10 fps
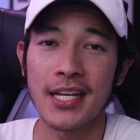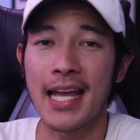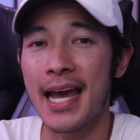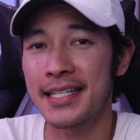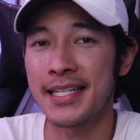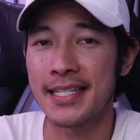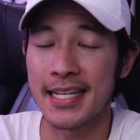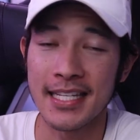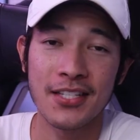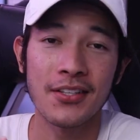to get access
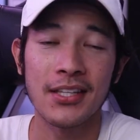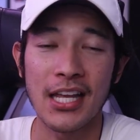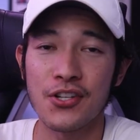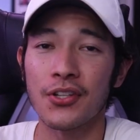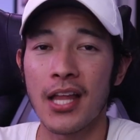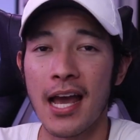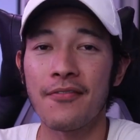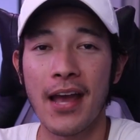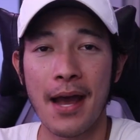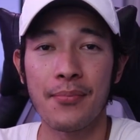into the Ledger
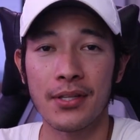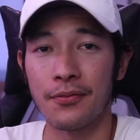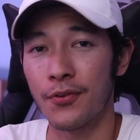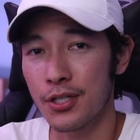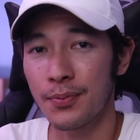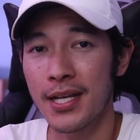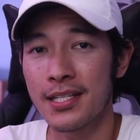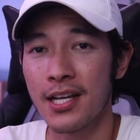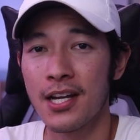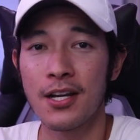Live app in the first
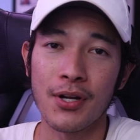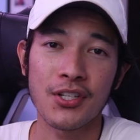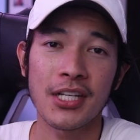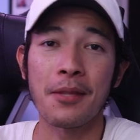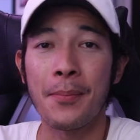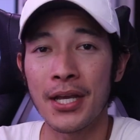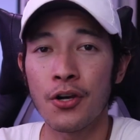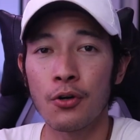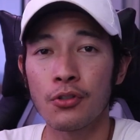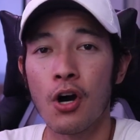place, much like the PIN
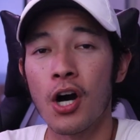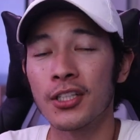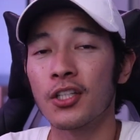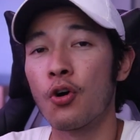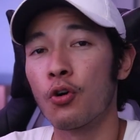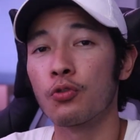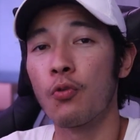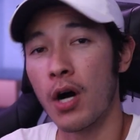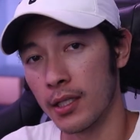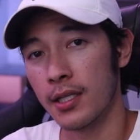code on the cold
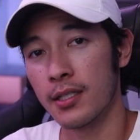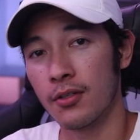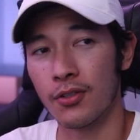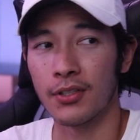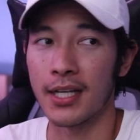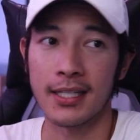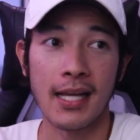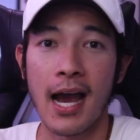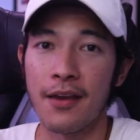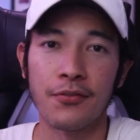wallet or like an
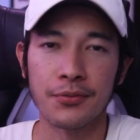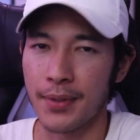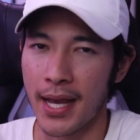iPhone